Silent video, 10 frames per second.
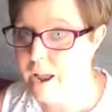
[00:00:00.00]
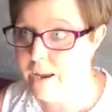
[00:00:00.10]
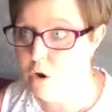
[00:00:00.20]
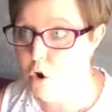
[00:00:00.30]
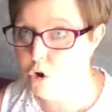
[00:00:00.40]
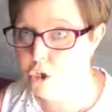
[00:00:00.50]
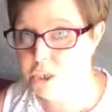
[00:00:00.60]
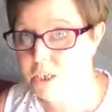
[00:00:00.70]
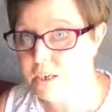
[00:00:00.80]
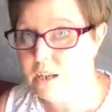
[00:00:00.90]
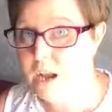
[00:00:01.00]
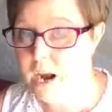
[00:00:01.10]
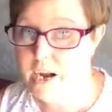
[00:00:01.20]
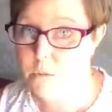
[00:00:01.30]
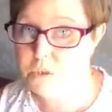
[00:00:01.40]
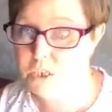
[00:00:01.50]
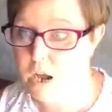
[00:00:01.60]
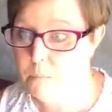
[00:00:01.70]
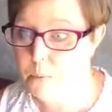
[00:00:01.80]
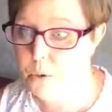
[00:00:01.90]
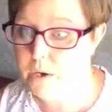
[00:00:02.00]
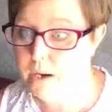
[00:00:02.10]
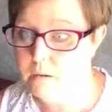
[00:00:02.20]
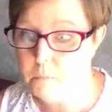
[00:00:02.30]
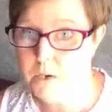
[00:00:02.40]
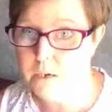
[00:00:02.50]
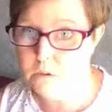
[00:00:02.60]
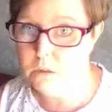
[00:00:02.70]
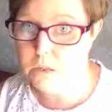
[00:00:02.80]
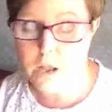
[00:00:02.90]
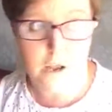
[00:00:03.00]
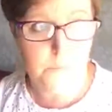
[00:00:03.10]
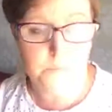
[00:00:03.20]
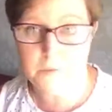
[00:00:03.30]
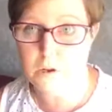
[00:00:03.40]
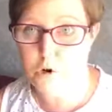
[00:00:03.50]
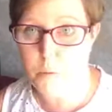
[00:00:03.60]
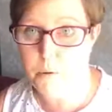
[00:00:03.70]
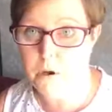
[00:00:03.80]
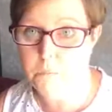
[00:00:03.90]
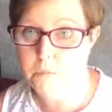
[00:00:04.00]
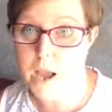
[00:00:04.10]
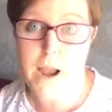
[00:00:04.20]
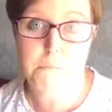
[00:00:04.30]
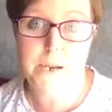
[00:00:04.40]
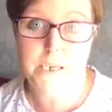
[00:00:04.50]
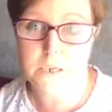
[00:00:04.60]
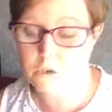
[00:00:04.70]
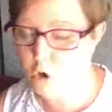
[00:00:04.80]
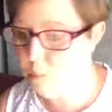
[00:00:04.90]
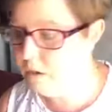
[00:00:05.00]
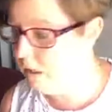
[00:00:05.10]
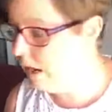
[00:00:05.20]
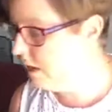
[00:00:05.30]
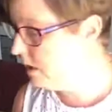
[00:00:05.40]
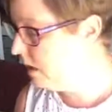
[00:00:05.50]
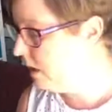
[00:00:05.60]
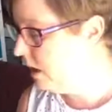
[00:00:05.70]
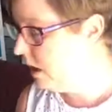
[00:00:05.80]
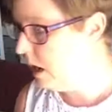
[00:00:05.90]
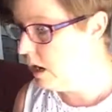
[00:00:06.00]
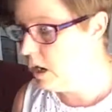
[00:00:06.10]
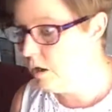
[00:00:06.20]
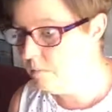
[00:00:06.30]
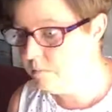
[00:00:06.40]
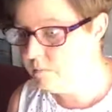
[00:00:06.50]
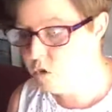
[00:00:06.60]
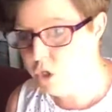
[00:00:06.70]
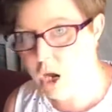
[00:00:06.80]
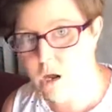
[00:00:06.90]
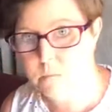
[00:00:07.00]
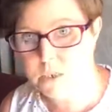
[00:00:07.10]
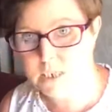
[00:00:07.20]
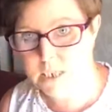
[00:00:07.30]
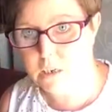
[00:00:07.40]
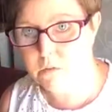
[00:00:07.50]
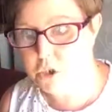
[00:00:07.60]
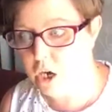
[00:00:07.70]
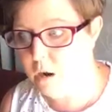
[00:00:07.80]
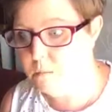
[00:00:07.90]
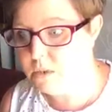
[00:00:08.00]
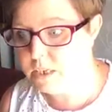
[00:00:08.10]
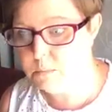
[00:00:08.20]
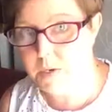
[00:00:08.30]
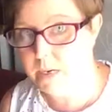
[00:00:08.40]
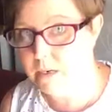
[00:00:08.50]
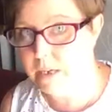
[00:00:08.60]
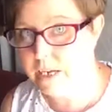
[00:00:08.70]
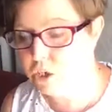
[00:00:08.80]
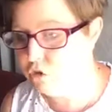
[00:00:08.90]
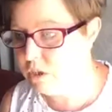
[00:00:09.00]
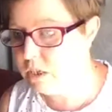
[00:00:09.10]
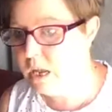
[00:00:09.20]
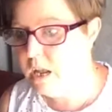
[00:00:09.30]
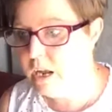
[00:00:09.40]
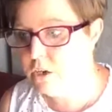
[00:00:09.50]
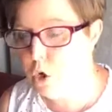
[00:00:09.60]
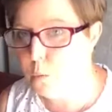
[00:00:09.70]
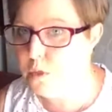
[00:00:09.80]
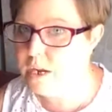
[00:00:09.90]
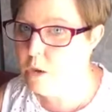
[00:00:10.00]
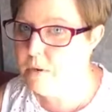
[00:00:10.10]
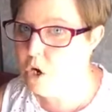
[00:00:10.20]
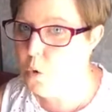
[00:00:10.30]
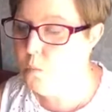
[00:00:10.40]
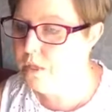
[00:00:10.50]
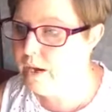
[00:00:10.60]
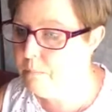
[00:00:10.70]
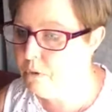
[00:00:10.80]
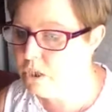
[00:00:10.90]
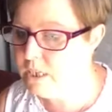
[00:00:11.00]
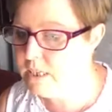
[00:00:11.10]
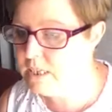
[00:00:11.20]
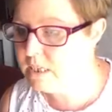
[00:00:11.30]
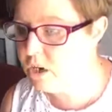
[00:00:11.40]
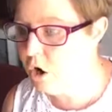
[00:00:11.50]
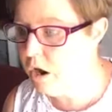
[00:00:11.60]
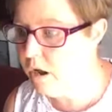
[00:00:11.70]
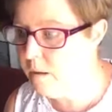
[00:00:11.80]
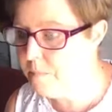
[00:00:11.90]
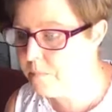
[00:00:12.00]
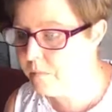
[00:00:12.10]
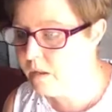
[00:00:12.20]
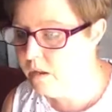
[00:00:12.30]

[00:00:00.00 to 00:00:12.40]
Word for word: in August and I will start putting in my little um, copper, handmade copper clay um, charms and silver charms as my little extras. Don't think I'll be going with anybody that's got um,